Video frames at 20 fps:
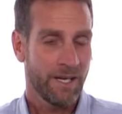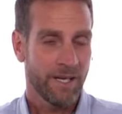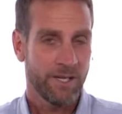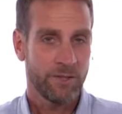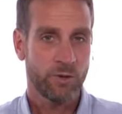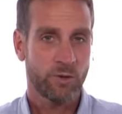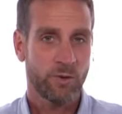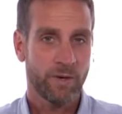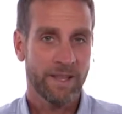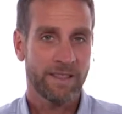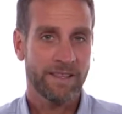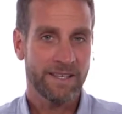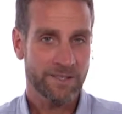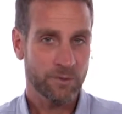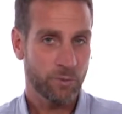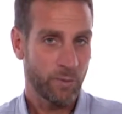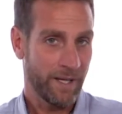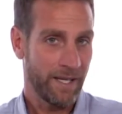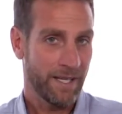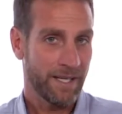During
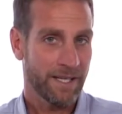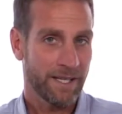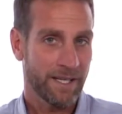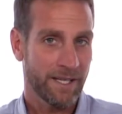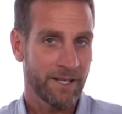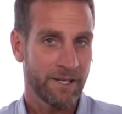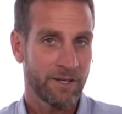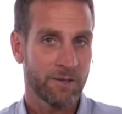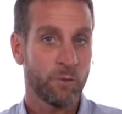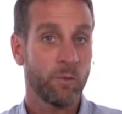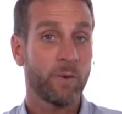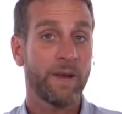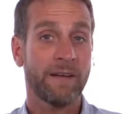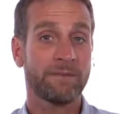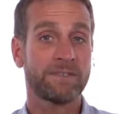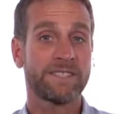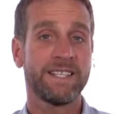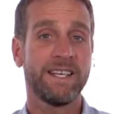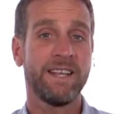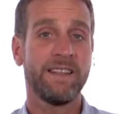this week, we
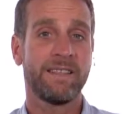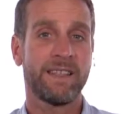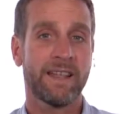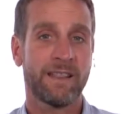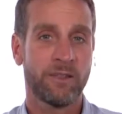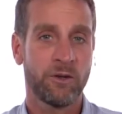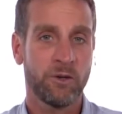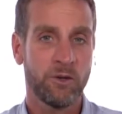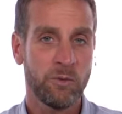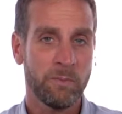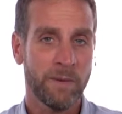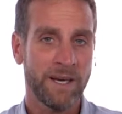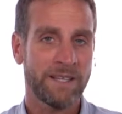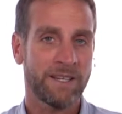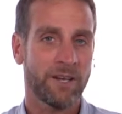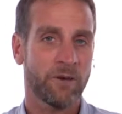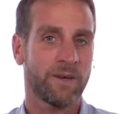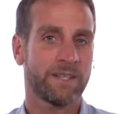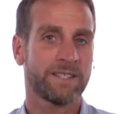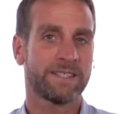have seen that the
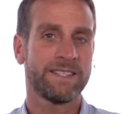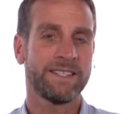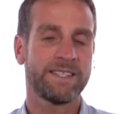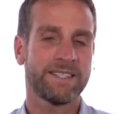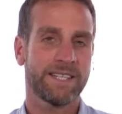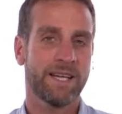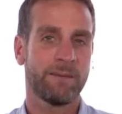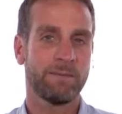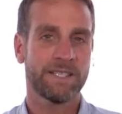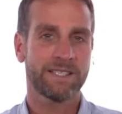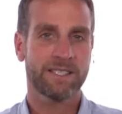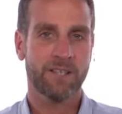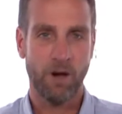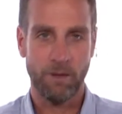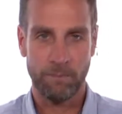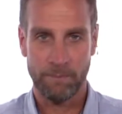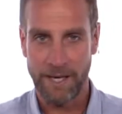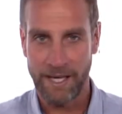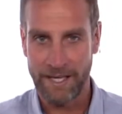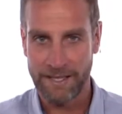humanitarian system is
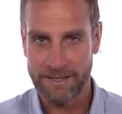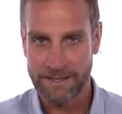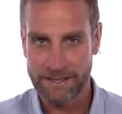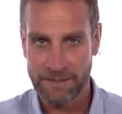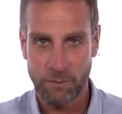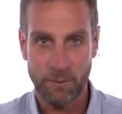complex,